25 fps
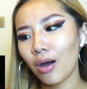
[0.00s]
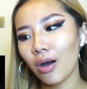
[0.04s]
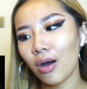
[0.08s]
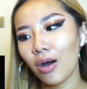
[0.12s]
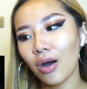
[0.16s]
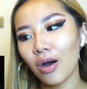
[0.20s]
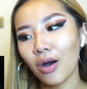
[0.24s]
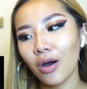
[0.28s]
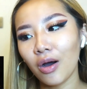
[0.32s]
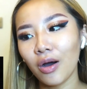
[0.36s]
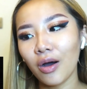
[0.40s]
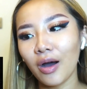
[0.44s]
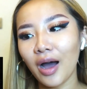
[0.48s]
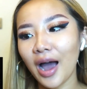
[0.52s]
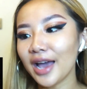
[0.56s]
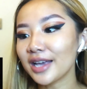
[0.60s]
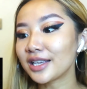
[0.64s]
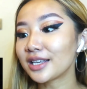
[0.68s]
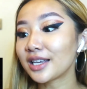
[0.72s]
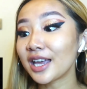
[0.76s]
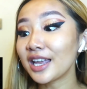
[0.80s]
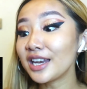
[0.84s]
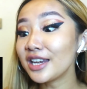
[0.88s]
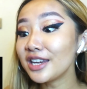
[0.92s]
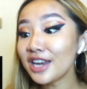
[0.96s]
Oh, I
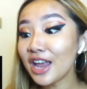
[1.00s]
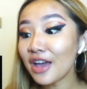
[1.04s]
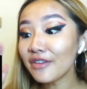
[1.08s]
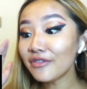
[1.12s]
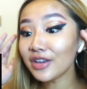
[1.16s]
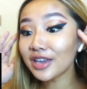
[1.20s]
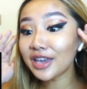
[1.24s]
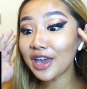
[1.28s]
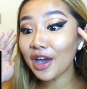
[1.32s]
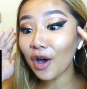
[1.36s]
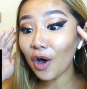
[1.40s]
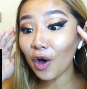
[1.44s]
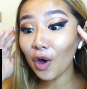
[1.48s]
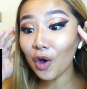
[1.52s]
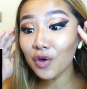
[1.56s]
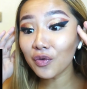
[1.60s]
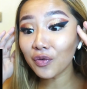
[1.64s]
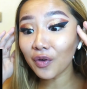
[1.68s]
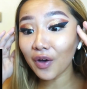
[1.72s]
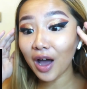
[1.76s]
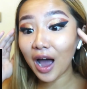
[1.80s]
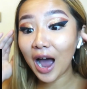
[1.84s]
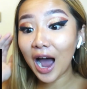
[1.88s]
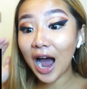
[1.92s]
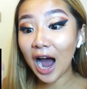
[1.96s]
can never get
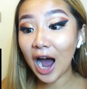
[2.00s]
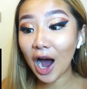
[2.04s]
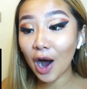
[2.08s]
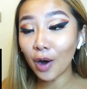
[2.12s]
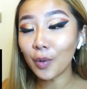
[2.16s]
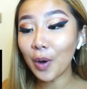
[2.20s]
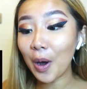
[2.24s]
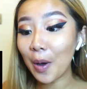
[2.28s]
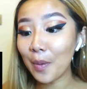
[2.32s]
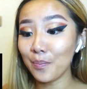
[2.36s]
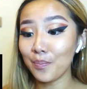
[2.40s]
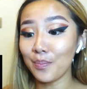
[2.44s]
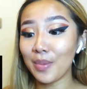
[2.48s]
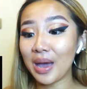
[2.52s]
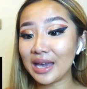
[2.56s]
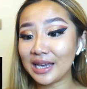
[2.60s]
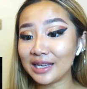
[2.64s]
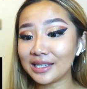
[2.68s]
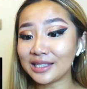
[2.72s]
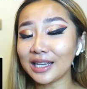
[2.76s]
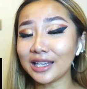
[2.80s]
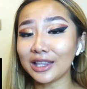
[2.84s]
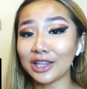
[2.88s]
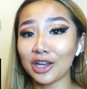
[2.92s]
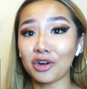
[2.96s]
over how
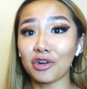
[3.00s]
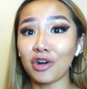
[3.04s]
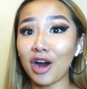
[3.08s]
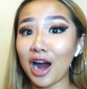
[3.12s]
amazing